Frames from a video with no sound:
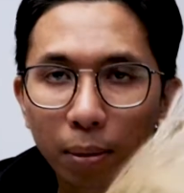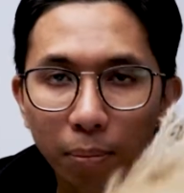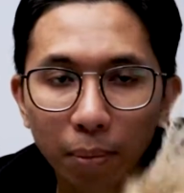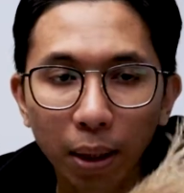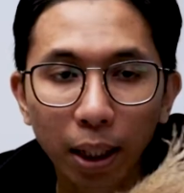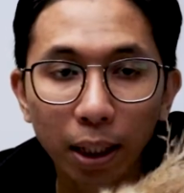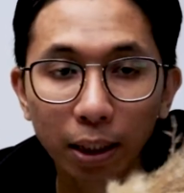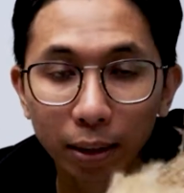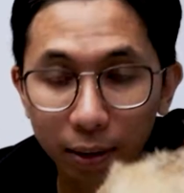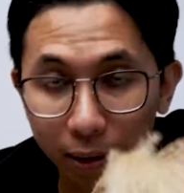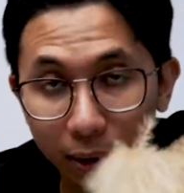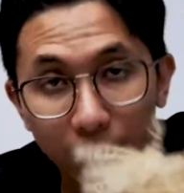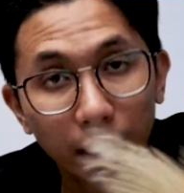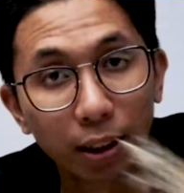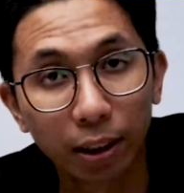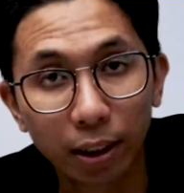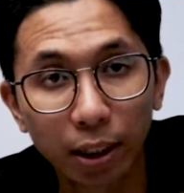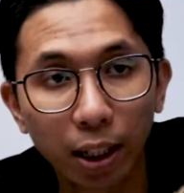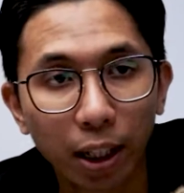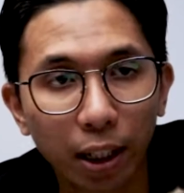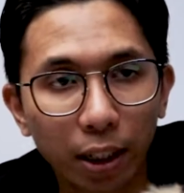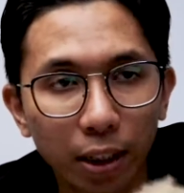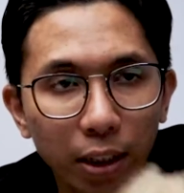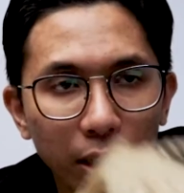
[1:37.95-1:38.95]
but
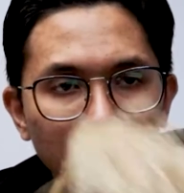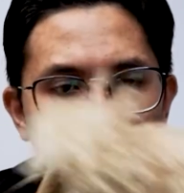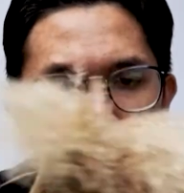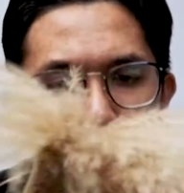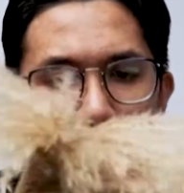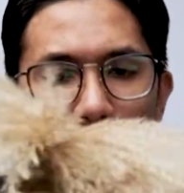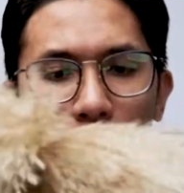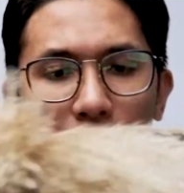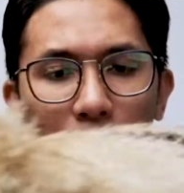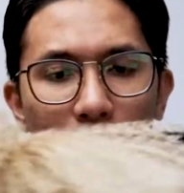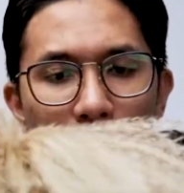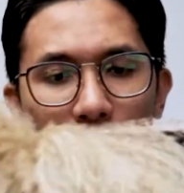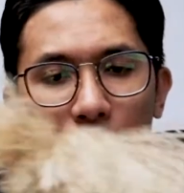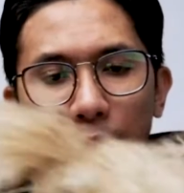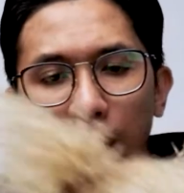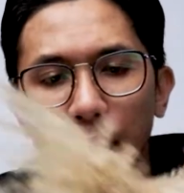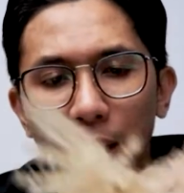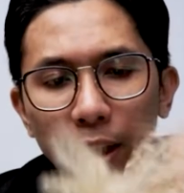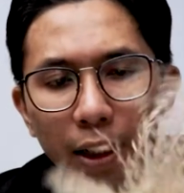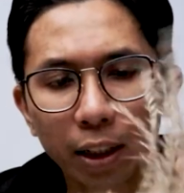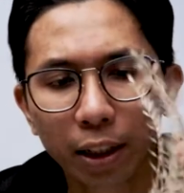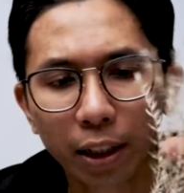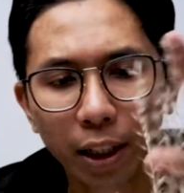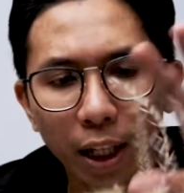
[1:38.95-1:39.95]
it's nice, and it's
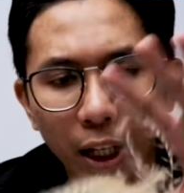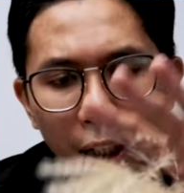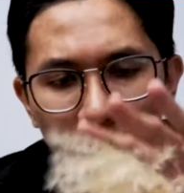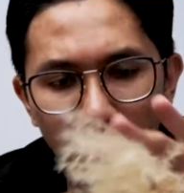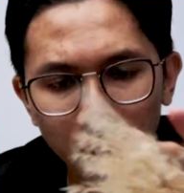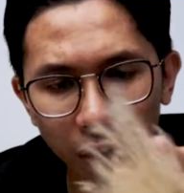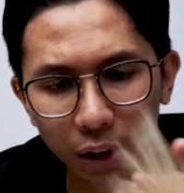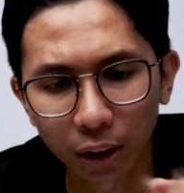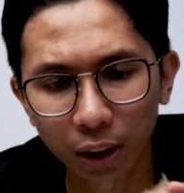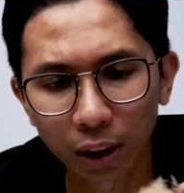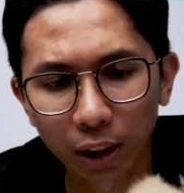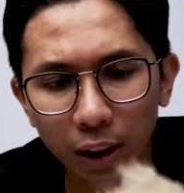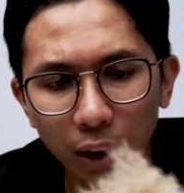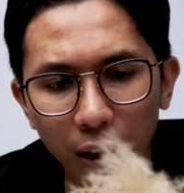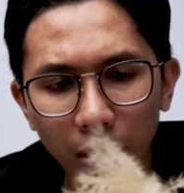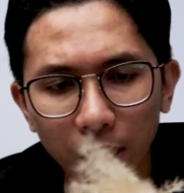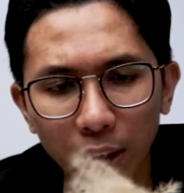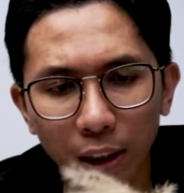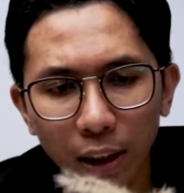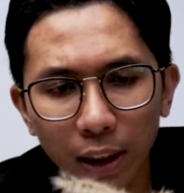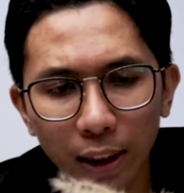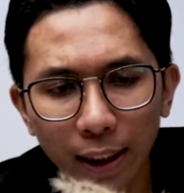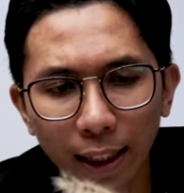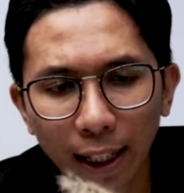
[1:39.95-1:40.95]
got
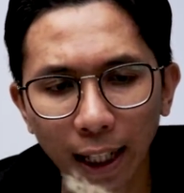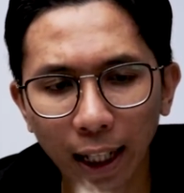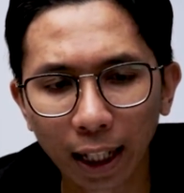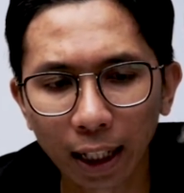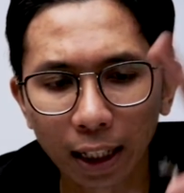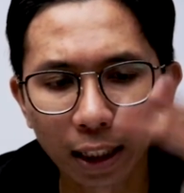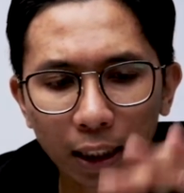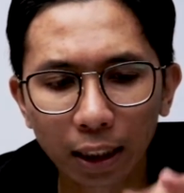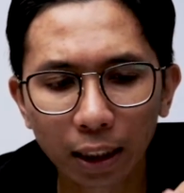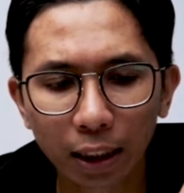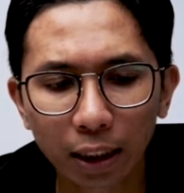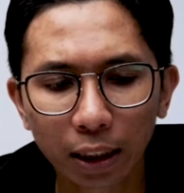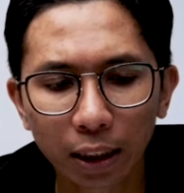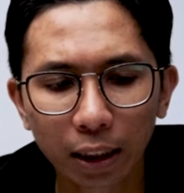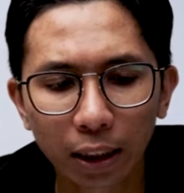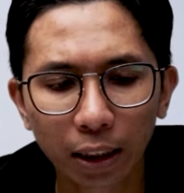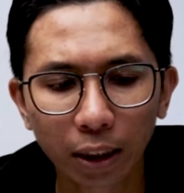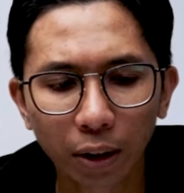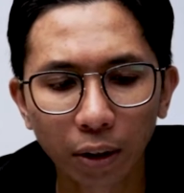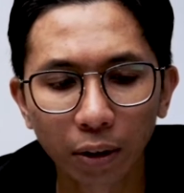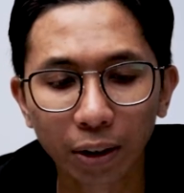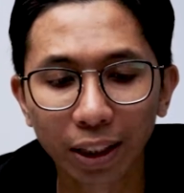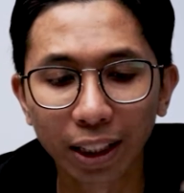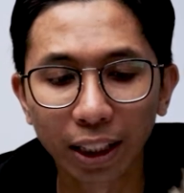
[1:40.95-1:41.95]
natural
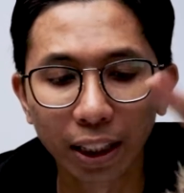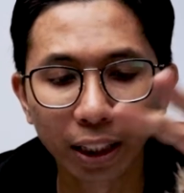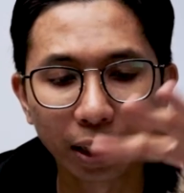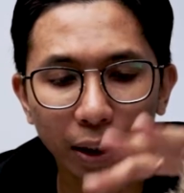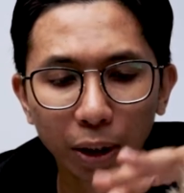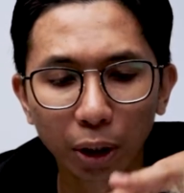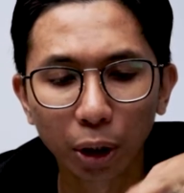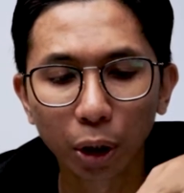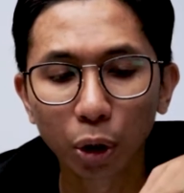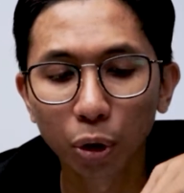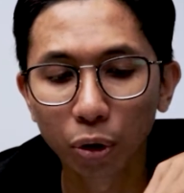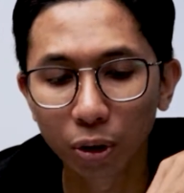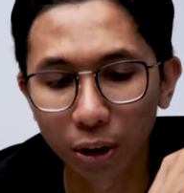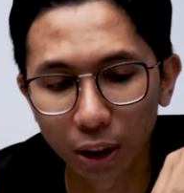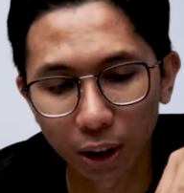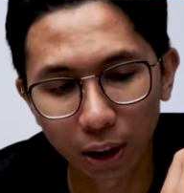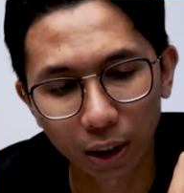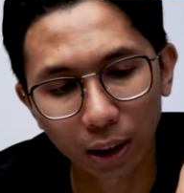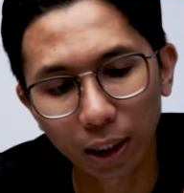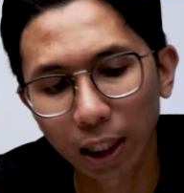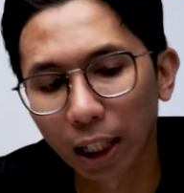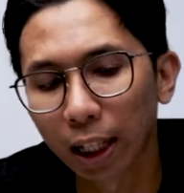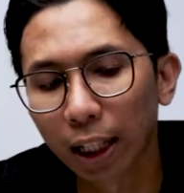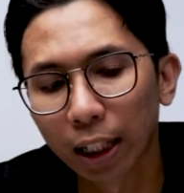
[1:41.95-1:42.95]
color or nude
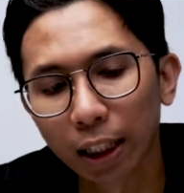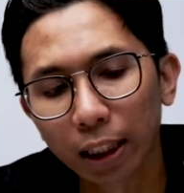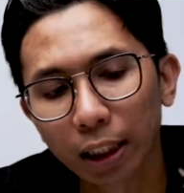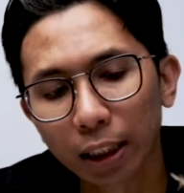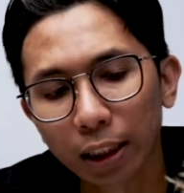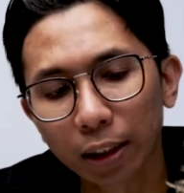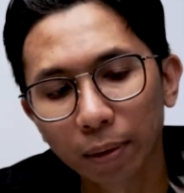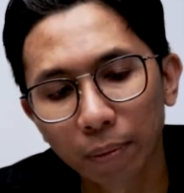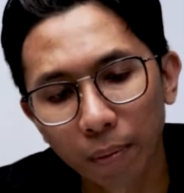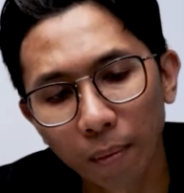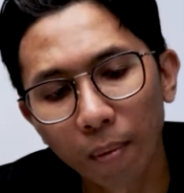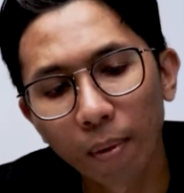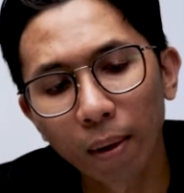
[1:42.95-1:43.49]
color.